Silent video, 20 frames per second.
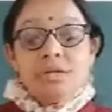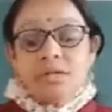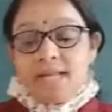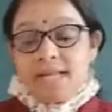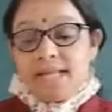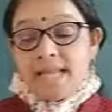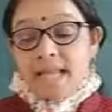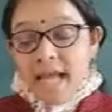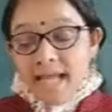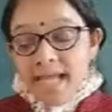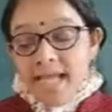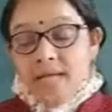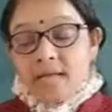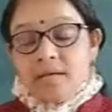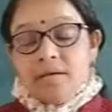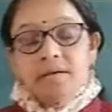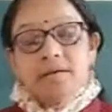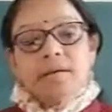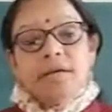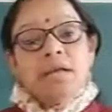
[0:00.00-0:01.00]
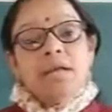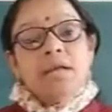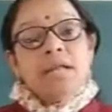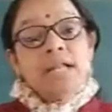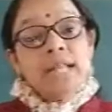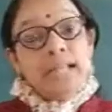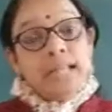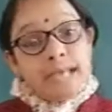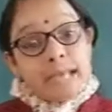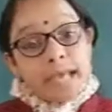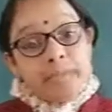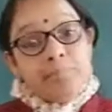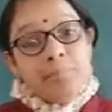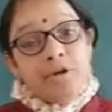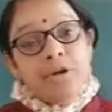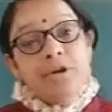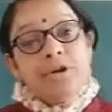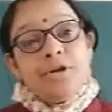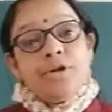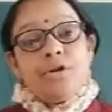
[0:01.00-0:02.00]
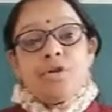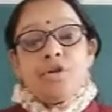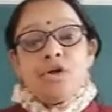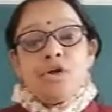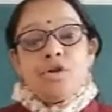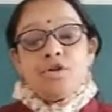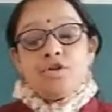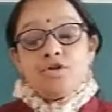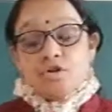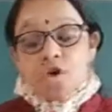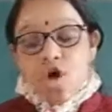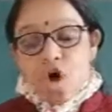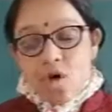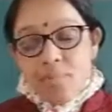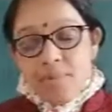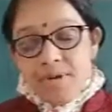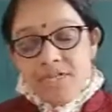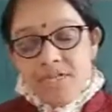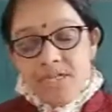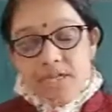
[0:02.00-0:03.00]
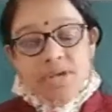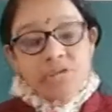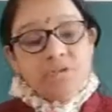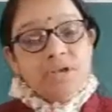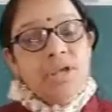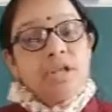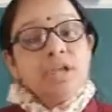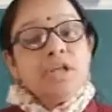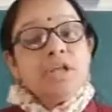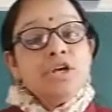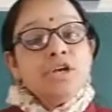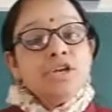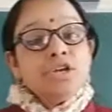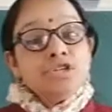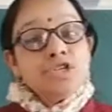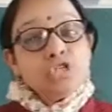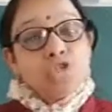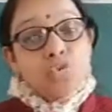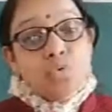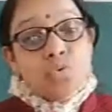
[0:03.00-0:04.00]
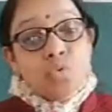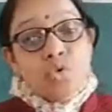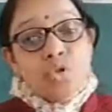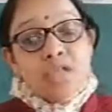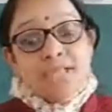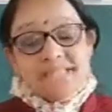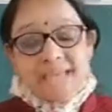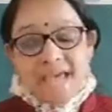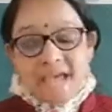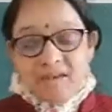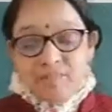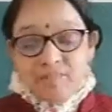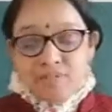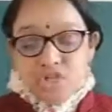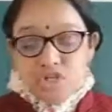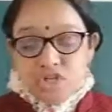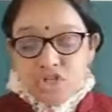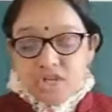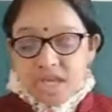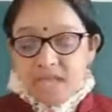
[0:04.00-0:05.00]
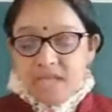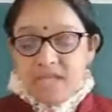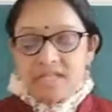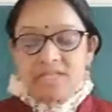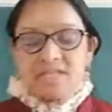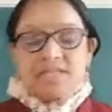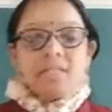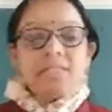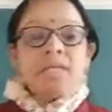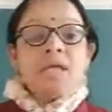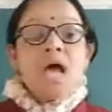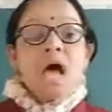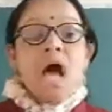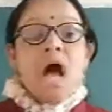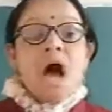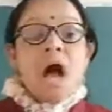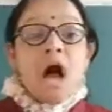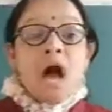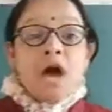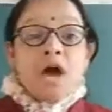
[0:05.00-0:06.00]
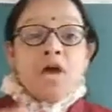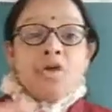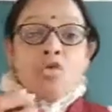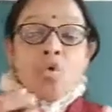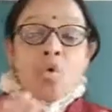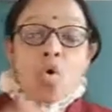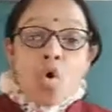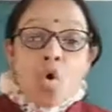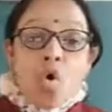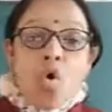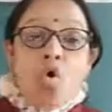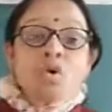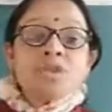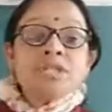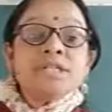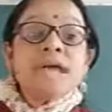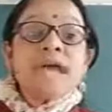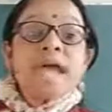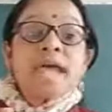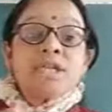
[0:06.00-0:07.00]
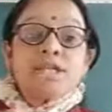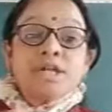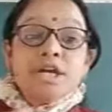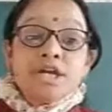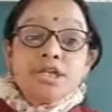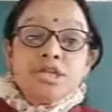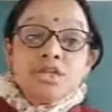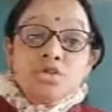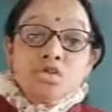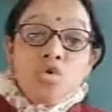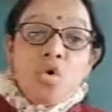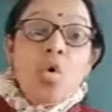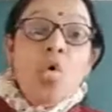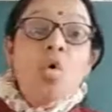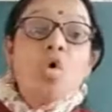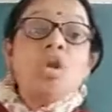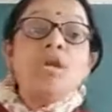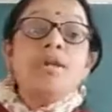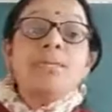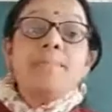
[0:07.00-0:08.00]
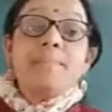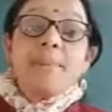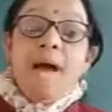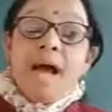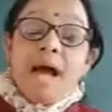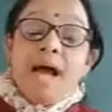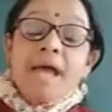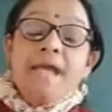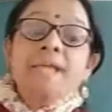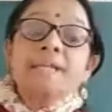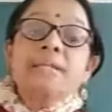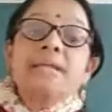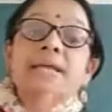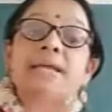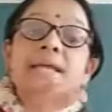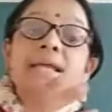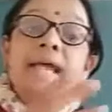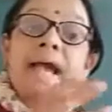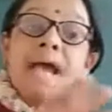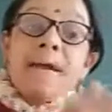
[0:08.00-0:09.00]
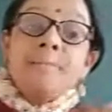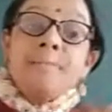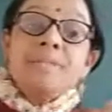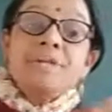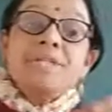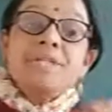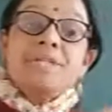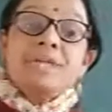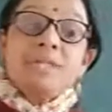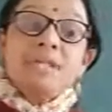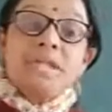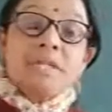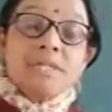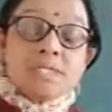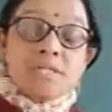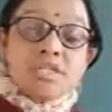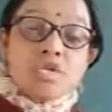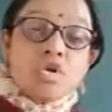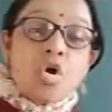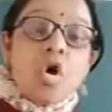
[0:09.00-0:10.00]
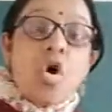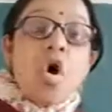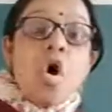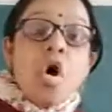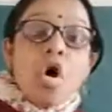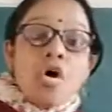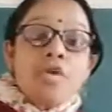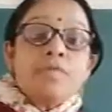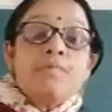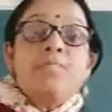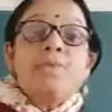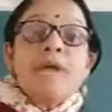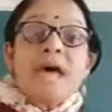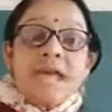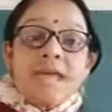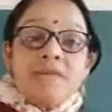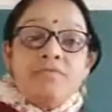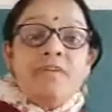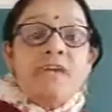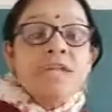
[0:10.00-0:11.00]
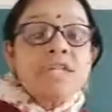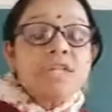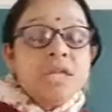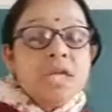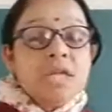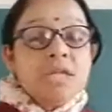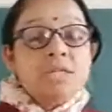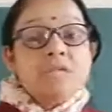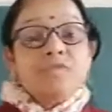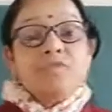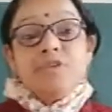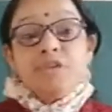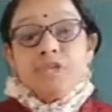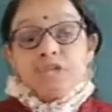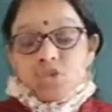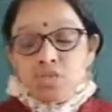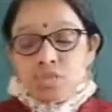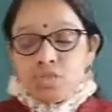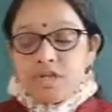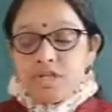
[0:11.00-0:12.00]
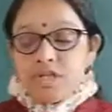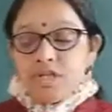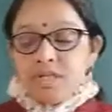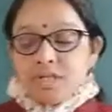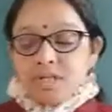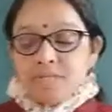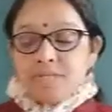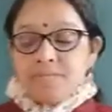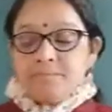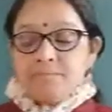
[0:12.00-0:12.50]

like labor, raw material, tools and machines are owned and controlled by the capitalist or private individuals.